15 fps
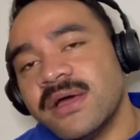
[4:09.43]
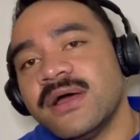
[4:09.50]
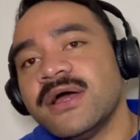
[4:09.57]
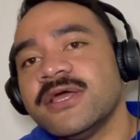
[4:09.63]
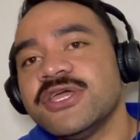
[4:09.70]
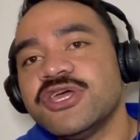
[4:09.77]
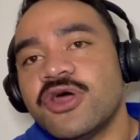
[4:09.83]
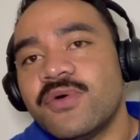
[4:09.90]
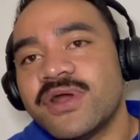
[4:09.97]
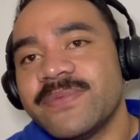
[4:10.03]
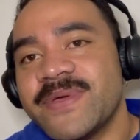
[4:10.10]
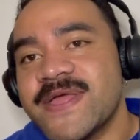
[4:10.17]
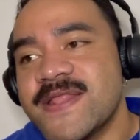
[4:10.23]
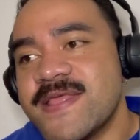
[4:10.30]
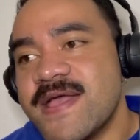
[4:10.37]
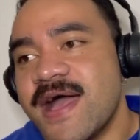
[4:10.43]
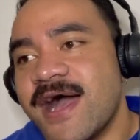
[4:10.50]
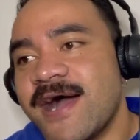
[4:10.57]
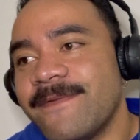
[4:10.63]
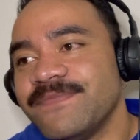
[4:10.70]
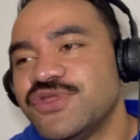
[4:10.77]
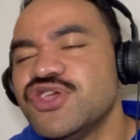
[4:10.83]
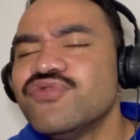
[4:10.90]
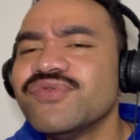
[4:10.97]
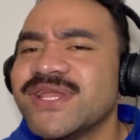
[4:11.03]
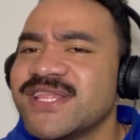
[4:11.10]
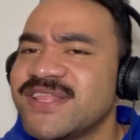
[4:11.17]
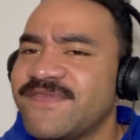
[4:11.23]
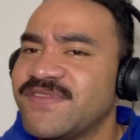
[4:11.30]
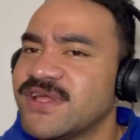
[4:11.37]
you know what I mean? Do you really
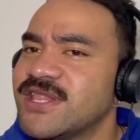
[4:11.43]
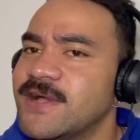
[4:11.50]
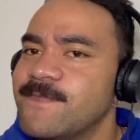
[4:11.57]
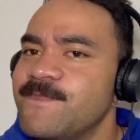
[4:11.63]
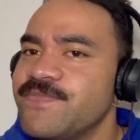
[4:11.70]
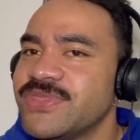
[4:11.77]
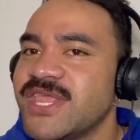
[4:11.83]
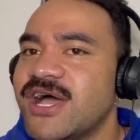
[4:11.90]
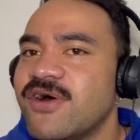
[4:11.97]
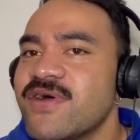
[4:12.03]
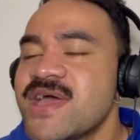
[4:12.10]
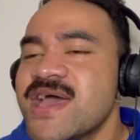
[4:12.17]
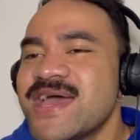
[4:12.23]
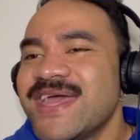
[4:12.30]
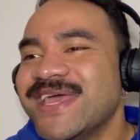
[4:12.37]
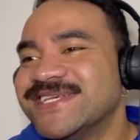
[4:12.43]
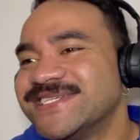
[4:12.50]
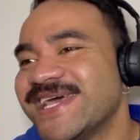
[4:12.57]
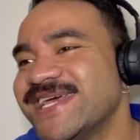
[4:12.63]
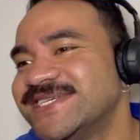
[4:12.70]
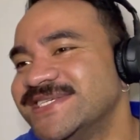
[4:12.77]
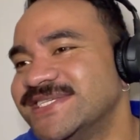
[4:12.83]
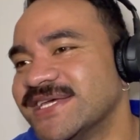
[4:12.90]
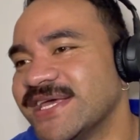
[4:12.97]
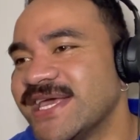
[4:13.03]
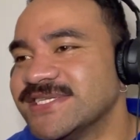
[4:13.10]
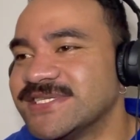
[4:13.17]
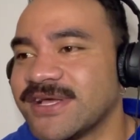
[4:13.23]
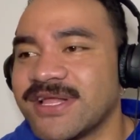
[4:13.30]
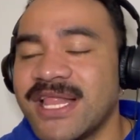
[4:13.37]
love the club? Now, he says
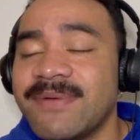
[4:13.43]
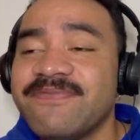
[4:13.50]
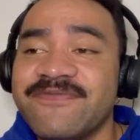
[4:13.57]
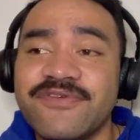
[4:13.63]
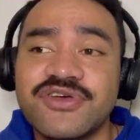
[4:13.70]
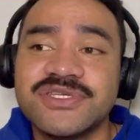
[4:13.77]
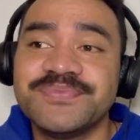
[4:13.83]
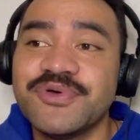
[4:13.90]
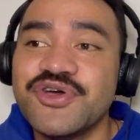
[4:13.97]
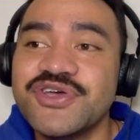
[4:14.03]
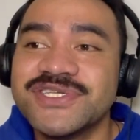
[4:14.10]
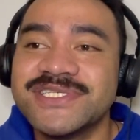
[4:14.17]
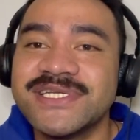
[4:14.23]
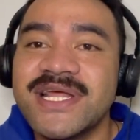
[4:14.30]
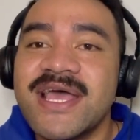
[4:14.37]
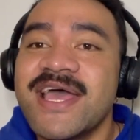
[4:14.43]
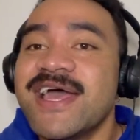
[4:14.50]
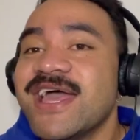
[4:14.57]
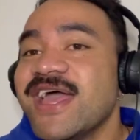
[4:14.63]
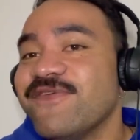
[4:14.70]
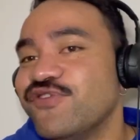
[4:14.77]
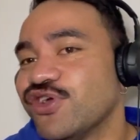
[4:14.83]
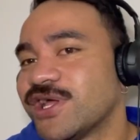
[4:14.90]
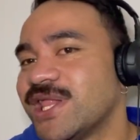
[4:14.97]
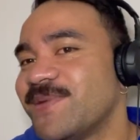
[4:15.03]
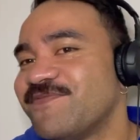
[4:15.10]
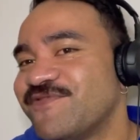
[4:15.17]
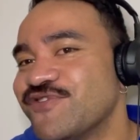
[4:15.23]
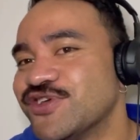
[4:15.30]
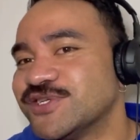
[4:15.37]
he's a club-first person. If you're a
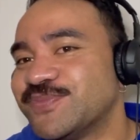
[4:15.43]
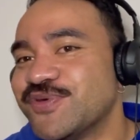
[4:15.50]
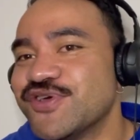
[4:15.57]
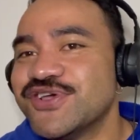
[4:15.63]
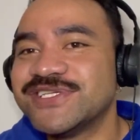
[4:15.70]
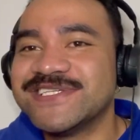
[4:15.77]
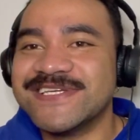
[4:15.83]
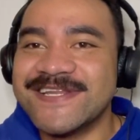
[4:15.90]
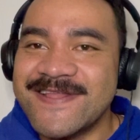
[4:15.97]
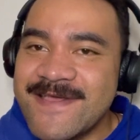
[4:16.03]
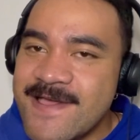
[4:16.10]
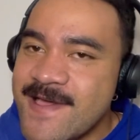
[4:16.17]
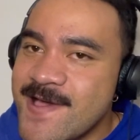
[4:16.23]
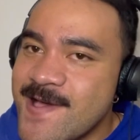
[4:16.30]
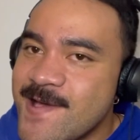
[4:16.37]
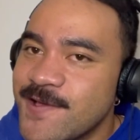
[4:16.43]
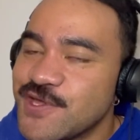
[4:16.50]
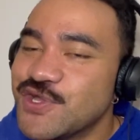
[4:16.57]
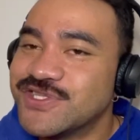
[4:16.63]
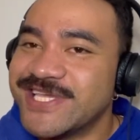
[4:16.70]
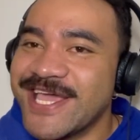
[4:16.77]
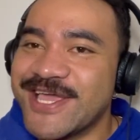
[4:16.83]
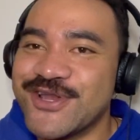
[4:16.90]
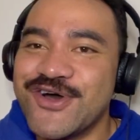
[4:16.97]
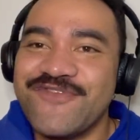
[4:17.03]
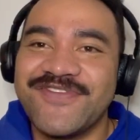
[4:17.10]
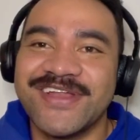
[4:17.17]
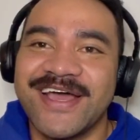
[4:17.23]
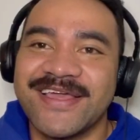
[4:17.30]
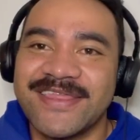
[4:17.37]
club-first person, you take an
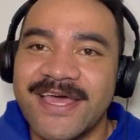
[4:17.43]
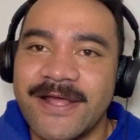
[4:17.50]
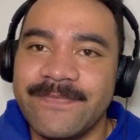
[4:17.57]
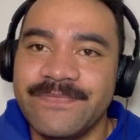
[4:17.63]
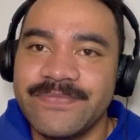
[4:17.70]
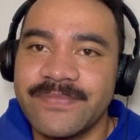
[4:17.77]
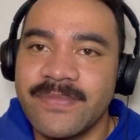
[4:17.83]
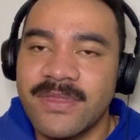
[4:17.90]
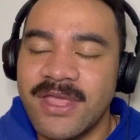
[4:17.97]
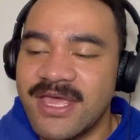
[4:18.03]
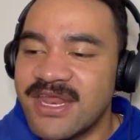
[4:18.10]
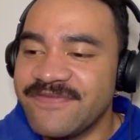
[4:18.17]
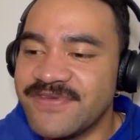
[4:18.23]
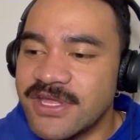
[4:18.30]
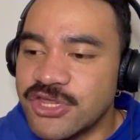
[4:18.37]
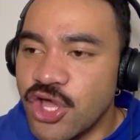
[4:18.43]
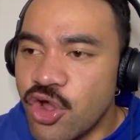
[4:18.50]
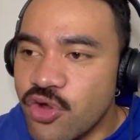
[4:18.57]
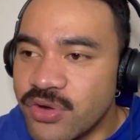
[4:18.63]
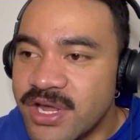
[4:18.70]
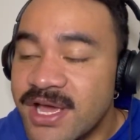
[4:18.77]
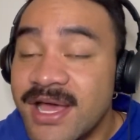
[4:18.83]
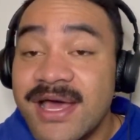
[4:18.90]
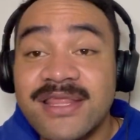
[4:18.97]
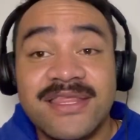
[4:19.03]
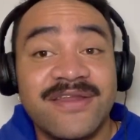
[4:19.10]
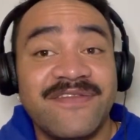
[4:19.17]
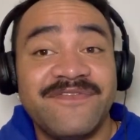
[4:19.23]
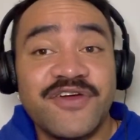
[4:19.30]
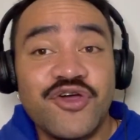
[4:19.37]
offer like that. And if you don't,
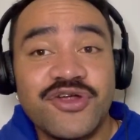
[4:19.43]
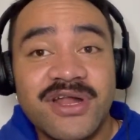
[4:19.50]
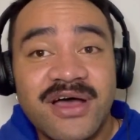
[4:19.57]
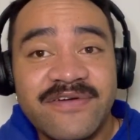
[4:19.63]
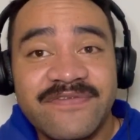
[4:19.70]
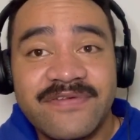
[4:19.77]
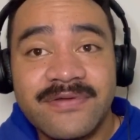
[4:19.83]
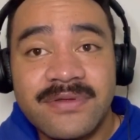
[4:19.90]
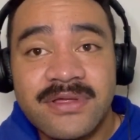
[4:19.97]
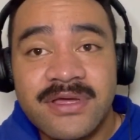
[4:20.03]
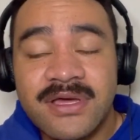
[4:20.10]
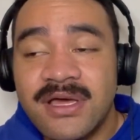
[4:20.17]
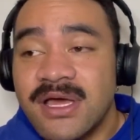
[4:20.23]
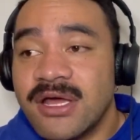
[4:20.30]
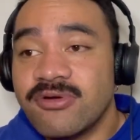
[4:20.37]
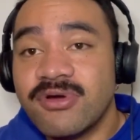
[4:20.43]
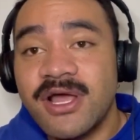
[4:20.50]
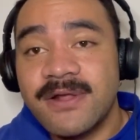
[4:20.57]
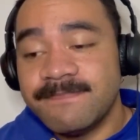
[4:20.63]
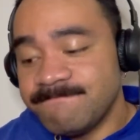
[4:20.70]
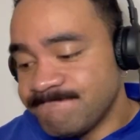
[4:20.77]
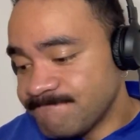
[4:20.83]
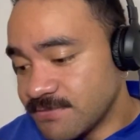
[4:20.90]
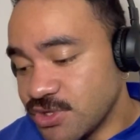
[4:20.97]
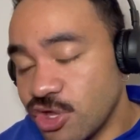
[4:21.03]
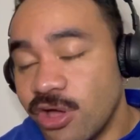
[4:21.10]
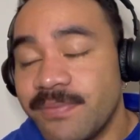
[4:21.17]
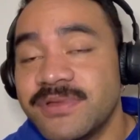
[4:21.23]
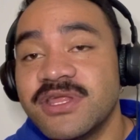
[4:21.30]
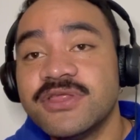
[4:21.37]
then fair enough, right? You
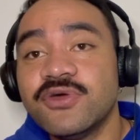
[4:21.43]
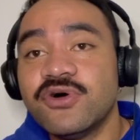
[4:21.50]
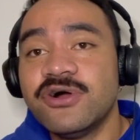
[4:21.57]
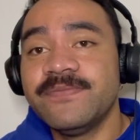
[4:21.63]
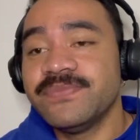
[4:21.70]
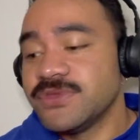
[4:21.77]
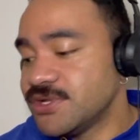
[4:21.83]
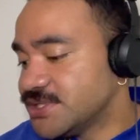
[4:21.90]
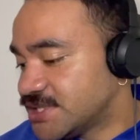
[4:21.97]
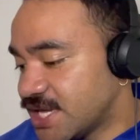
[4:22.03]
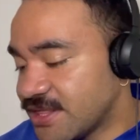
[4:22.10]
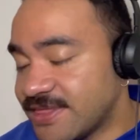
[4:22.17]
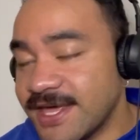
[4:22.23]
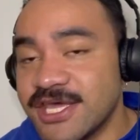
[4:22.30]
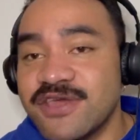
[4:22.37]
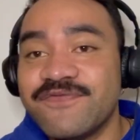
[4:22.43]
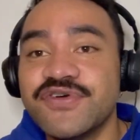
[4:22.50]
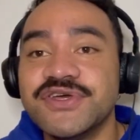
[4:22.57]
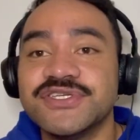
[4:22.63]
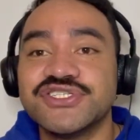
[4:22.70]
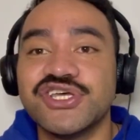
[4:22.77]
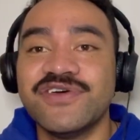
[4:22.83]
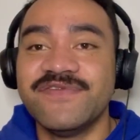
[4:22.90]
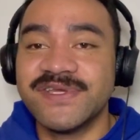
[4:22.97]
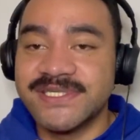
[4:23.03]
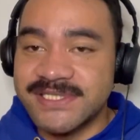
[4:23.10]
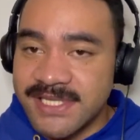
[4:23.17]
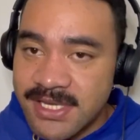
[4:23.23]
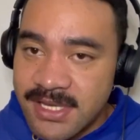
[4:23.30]
open the door, you say thank you for your service,